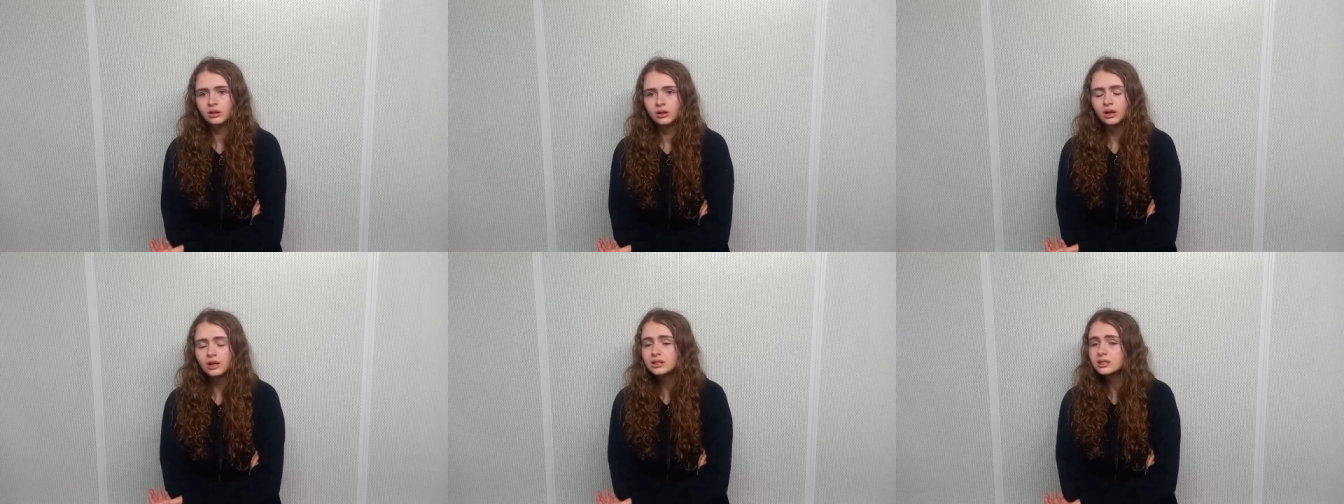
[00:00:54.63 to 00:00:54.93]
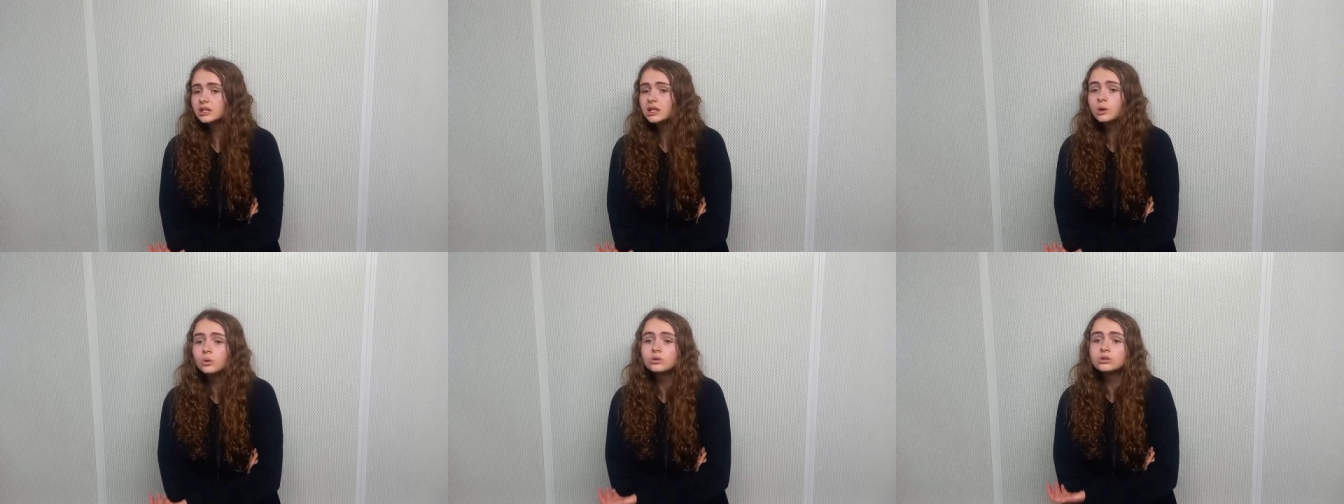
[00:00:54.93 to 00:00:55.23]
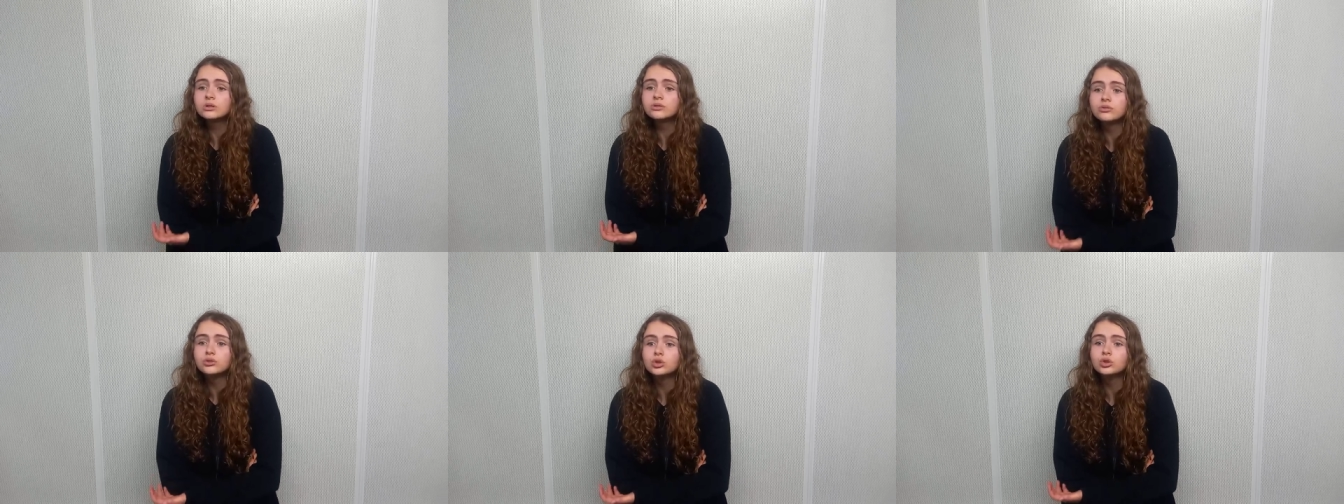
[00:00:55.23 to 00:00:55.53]
a sequence
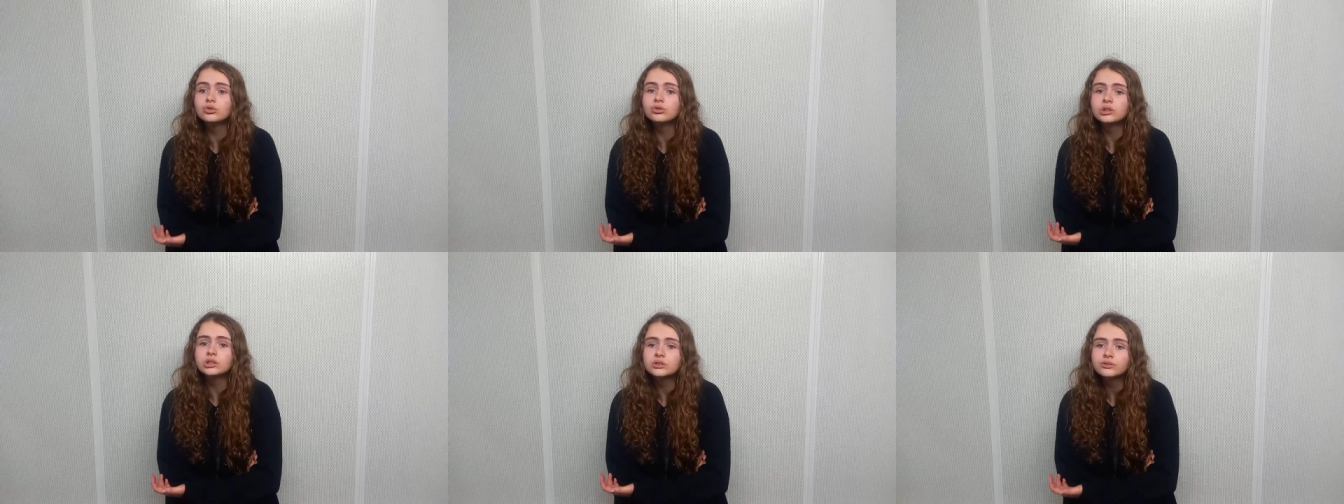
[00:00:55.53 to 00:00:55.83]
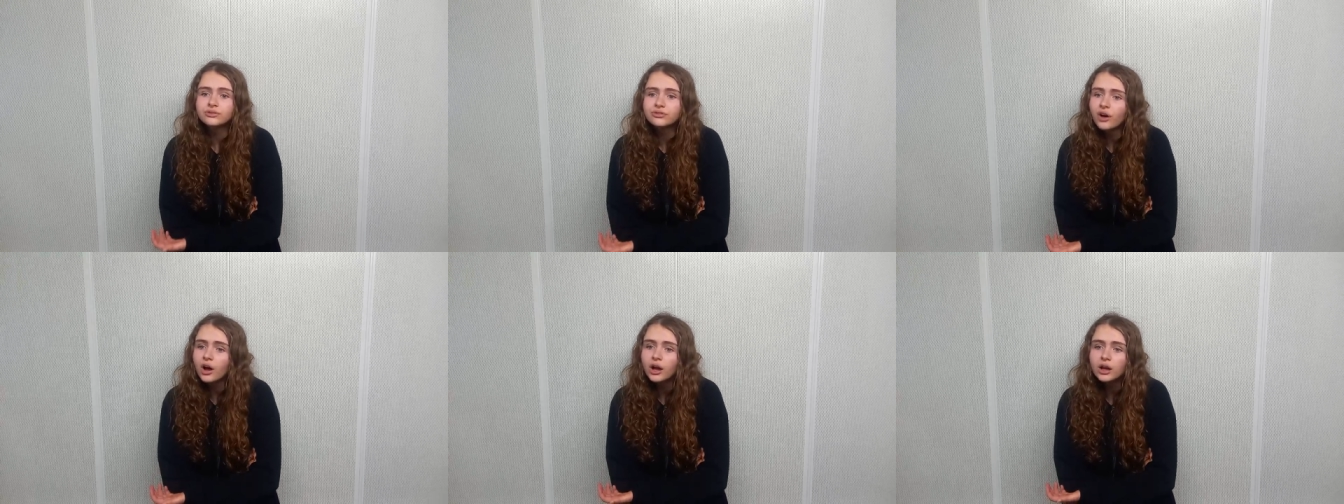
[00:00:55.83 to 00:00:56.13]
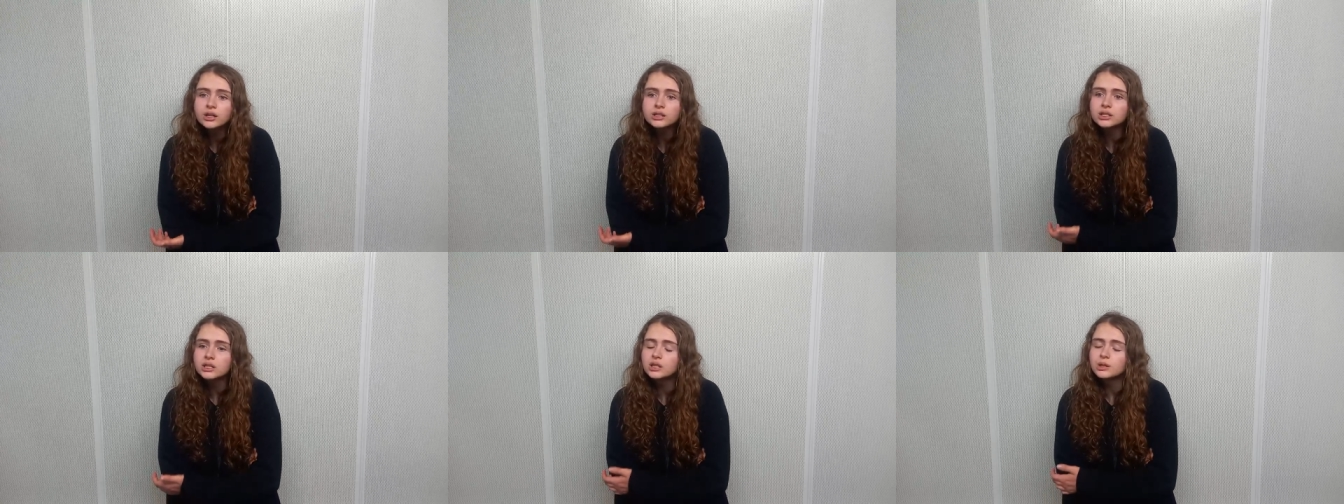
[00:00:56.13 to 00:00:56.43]
of neurons
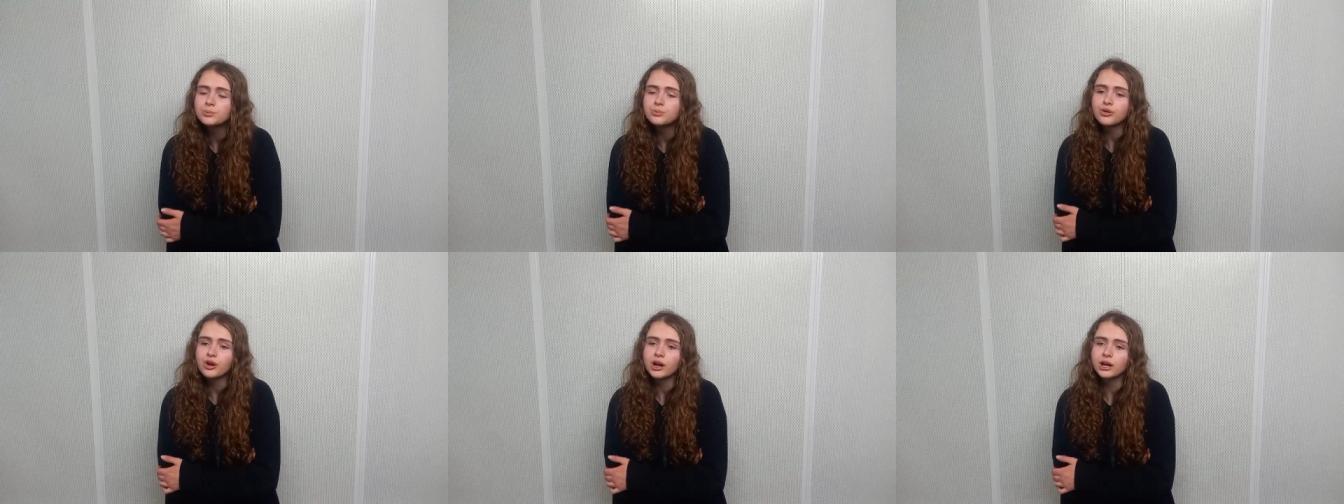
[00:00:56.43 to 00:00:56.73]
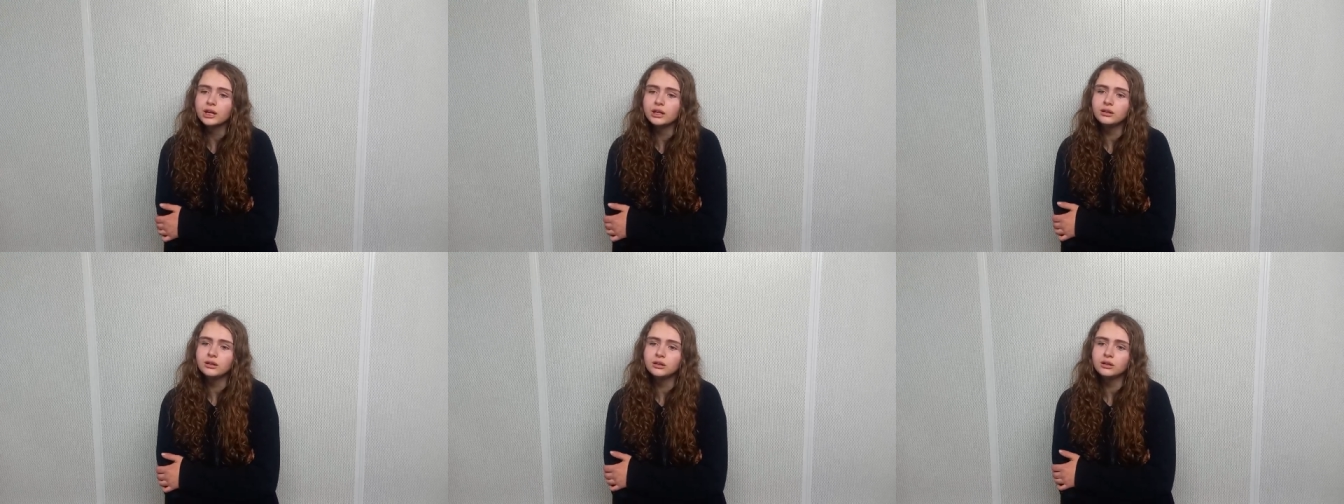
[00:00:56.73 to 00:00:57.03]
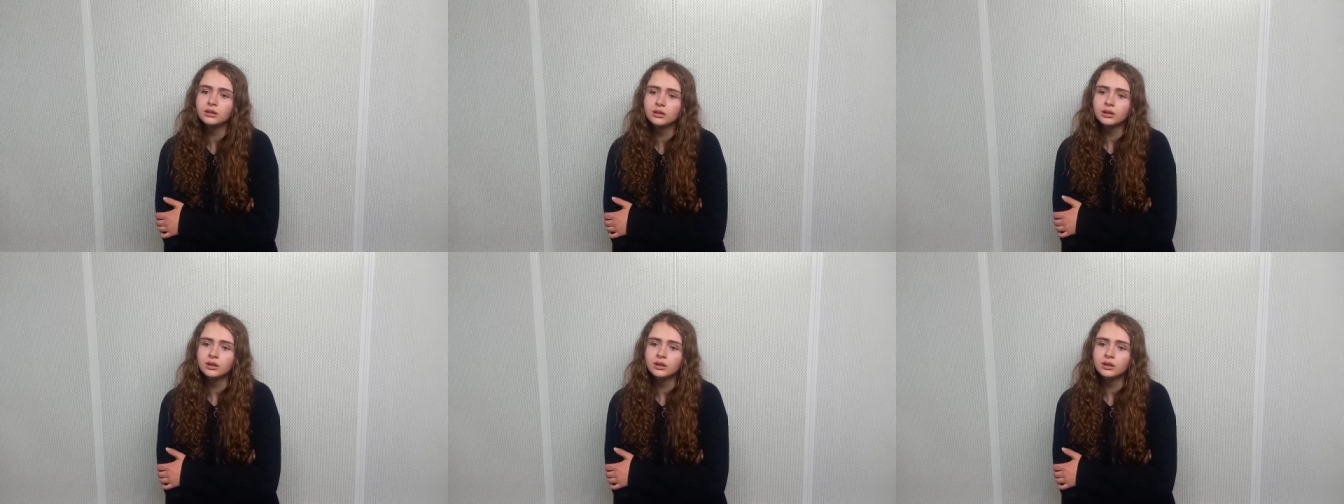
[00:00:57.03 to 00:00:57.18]
fires in the brain,